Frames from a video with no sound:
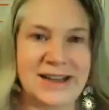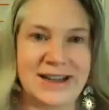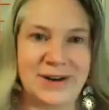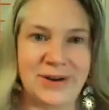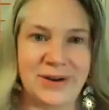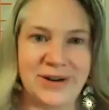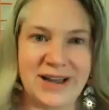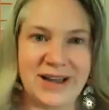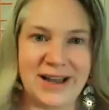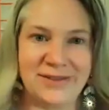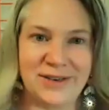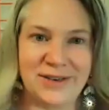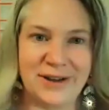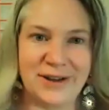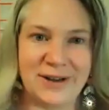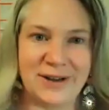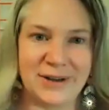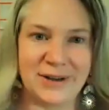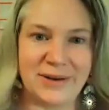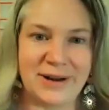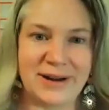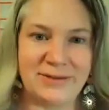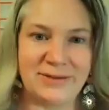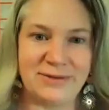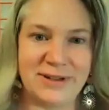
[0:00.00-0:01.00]
I don't have a
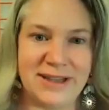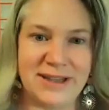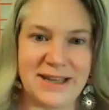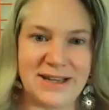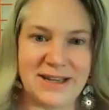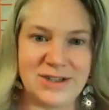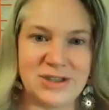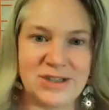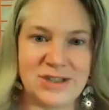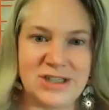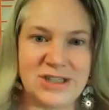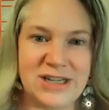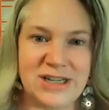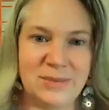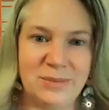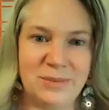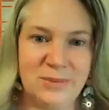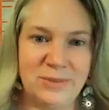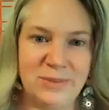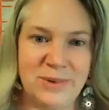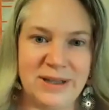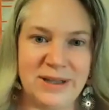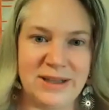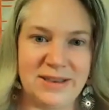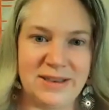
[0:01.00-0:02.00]
great relationship
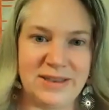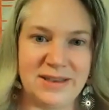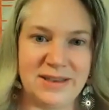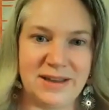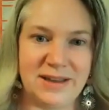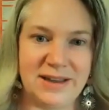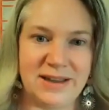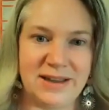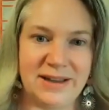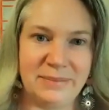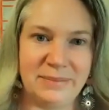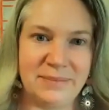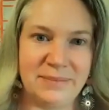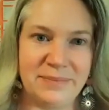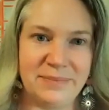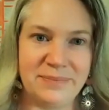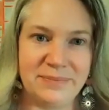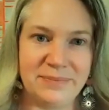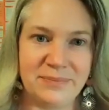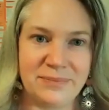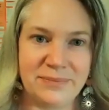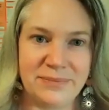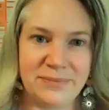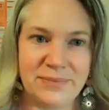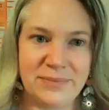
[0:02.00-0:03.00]
with
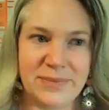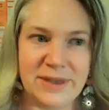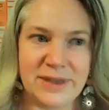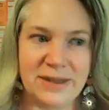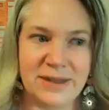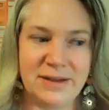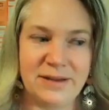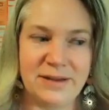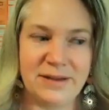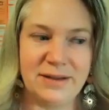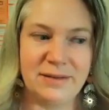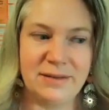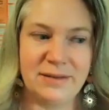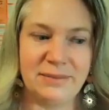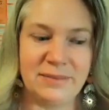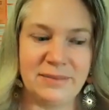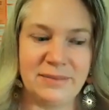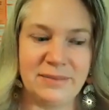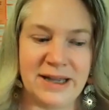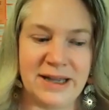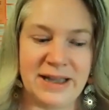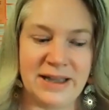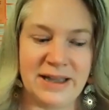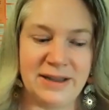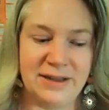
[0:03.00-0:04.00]

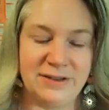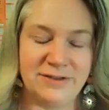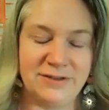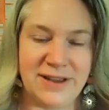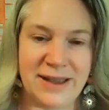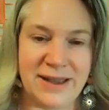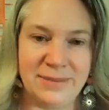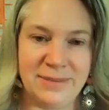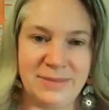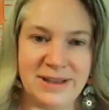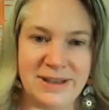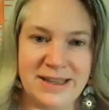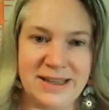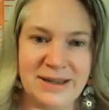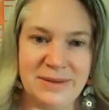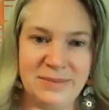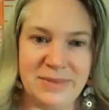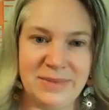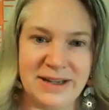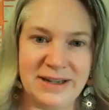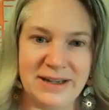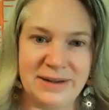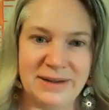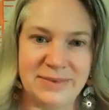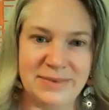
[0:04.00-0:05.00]
my family,
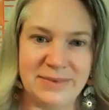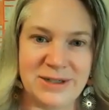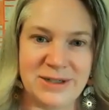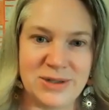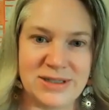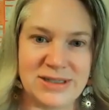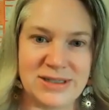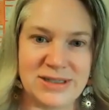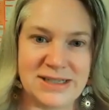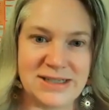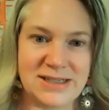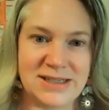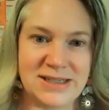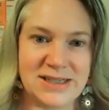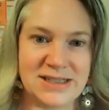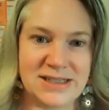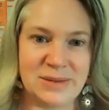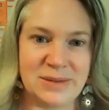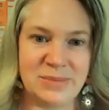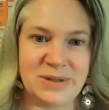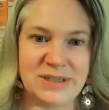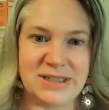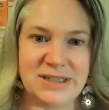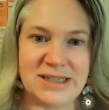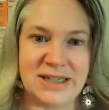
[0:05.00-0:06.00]
my two sisters
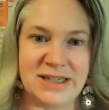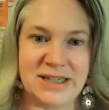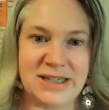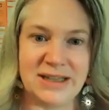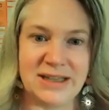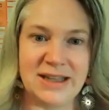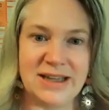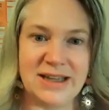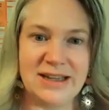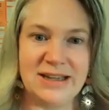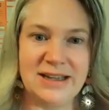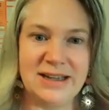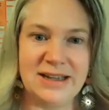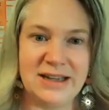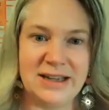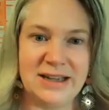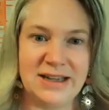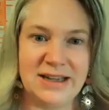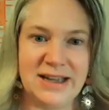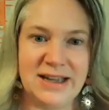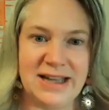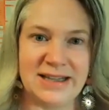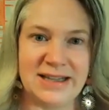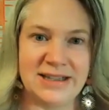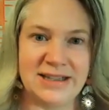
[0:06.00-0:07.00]
in particular.
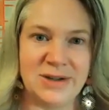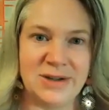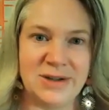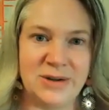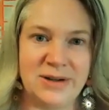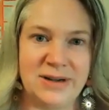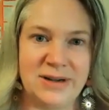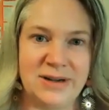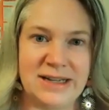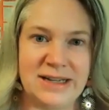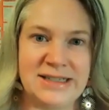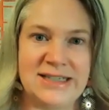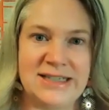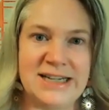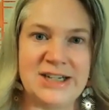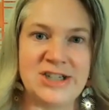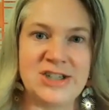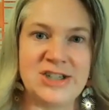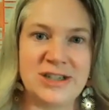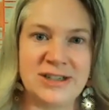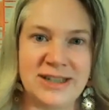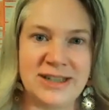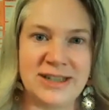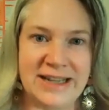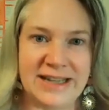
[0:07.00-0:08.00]
And so
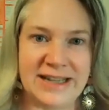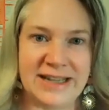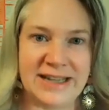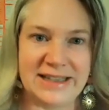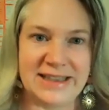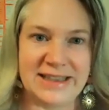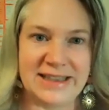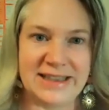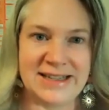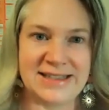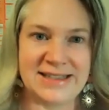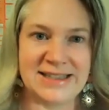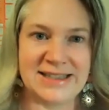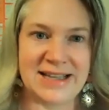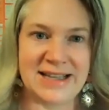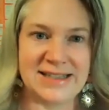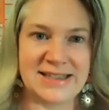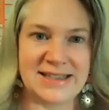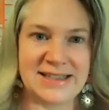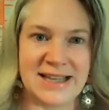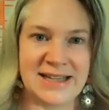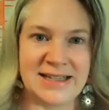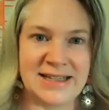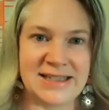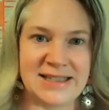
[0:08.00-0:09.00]
additionally, there's that
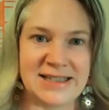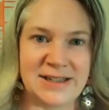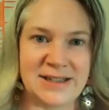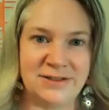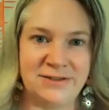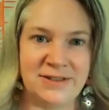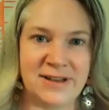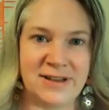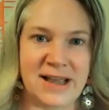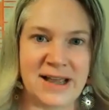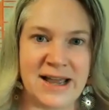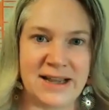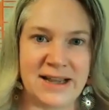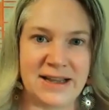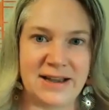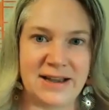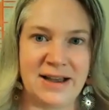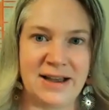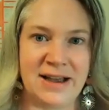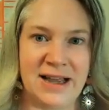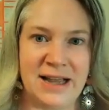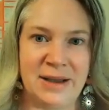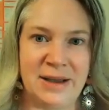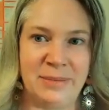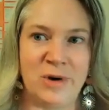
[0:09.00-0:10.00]
sense of like,
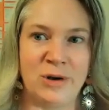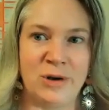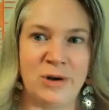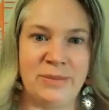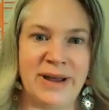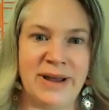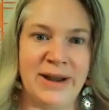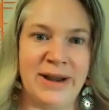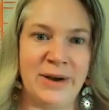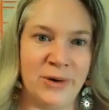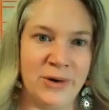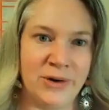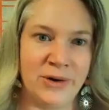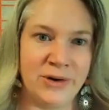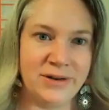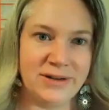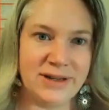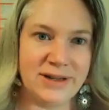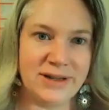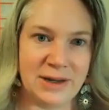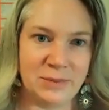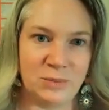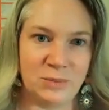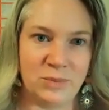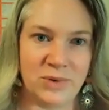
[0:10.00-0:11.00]
I am on my own.
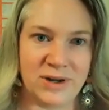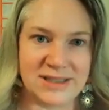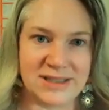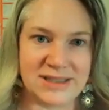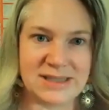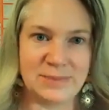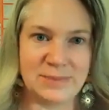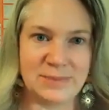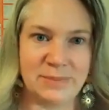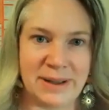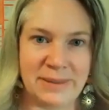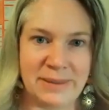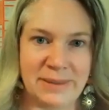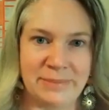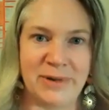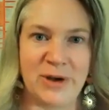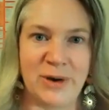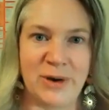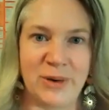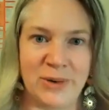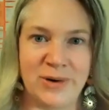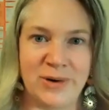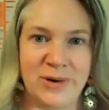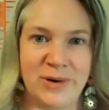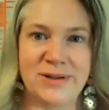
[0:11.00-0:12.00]
And once mum
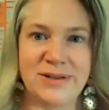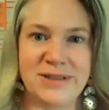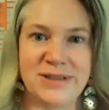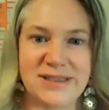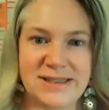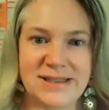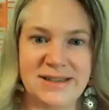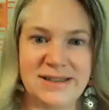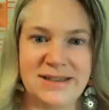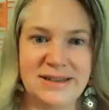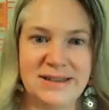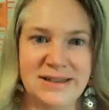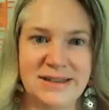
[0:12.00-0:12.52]
goes,